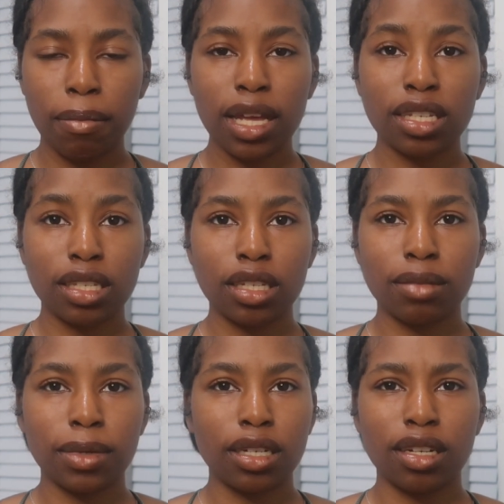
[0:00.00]
it makes sense,
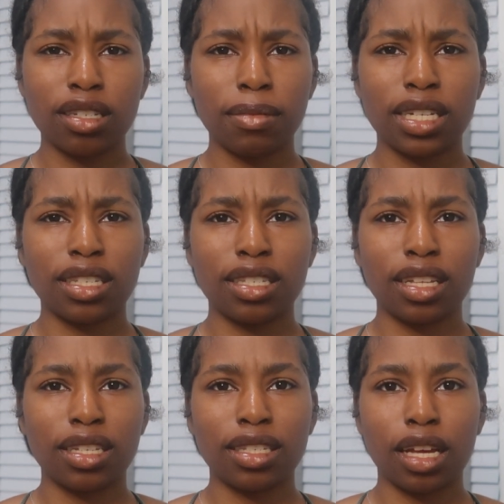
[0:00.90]
but it doesn't make sense
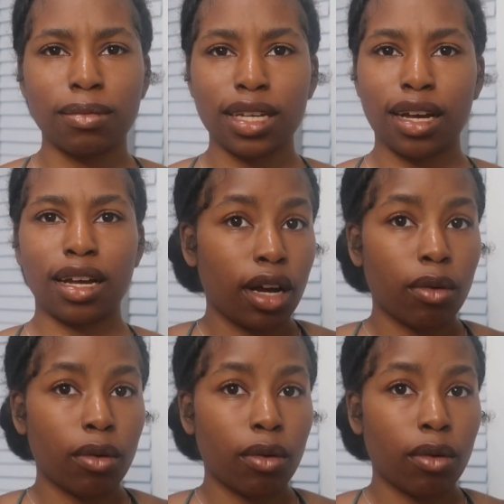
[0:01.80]
at the same time.